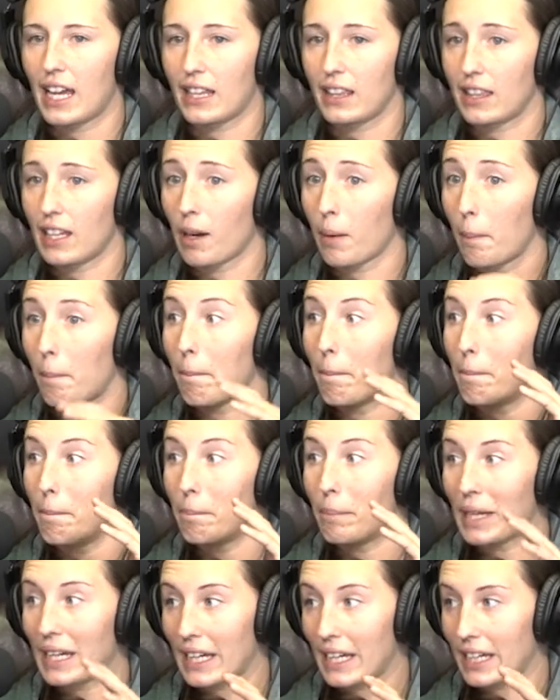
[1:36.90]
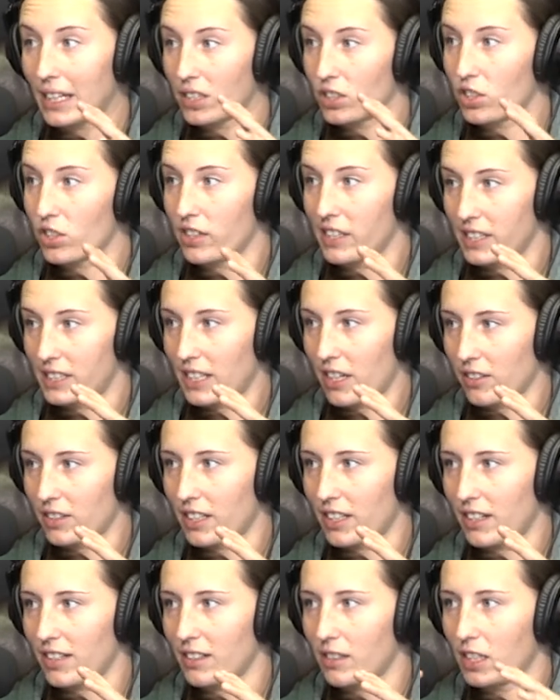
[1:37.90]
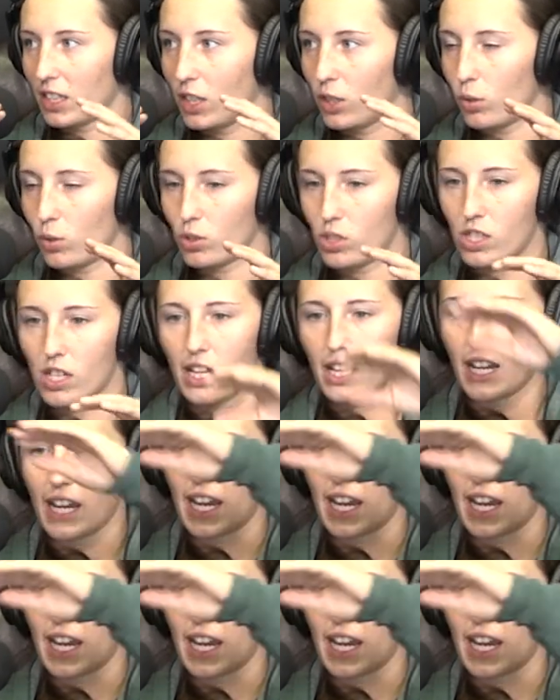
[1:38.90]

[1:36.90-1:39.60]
and they're big trees out there, huge.